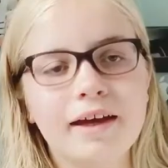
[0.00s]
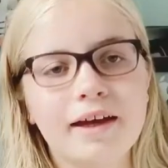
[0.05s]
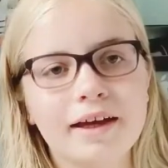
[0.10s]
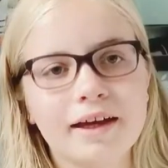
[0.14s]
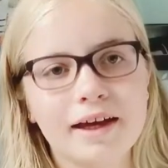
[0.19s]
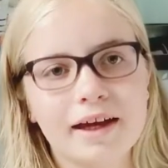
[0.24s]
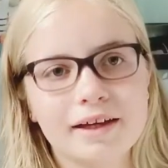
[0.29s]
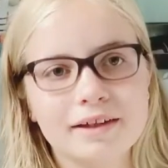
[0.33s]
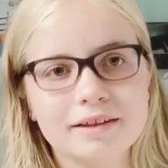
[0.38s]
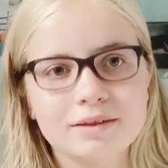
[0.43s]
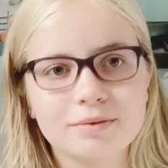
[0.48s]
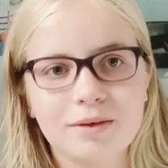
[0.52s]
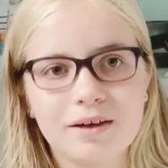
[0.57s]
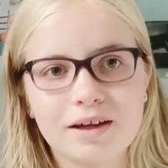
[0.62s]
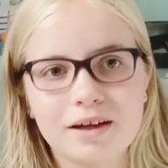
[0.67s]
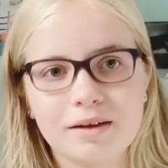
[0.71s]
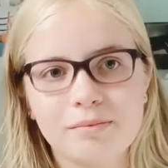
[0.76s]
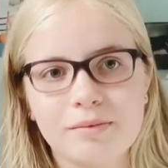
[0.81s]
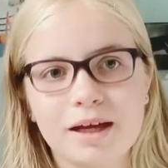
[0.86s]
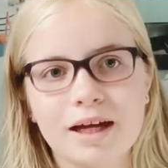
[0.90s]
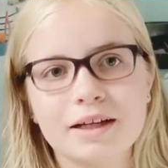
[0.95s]
guys,
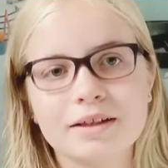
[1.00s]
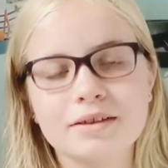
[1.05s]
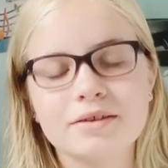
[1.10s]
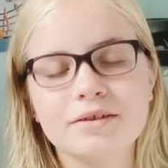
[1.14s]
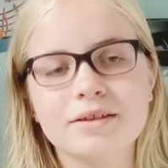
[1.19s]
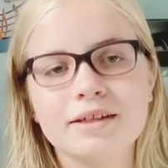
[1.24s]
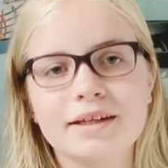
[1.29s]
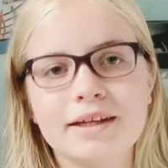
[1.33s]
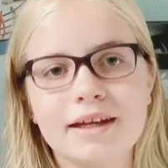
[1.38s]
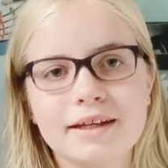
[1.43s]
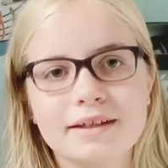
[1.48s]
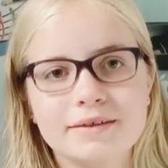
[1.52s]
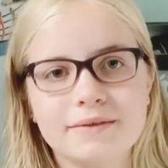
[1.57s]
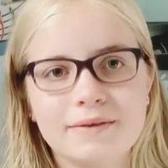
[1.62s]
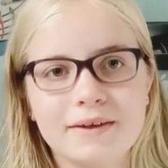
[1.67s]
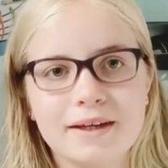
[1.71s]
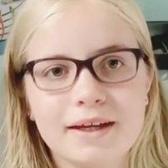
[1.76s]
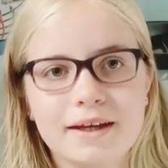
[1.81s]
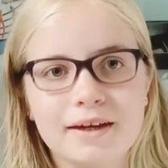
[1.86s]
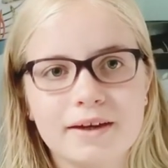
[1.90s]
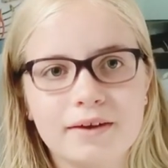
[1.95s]
welcome back to today's
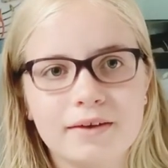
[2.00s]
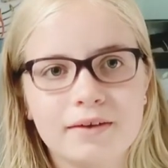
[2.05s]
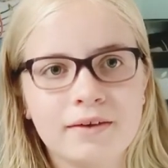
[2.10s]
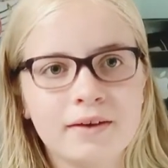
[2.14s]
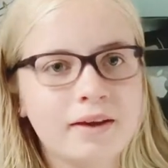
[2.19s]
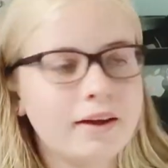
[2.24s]
video.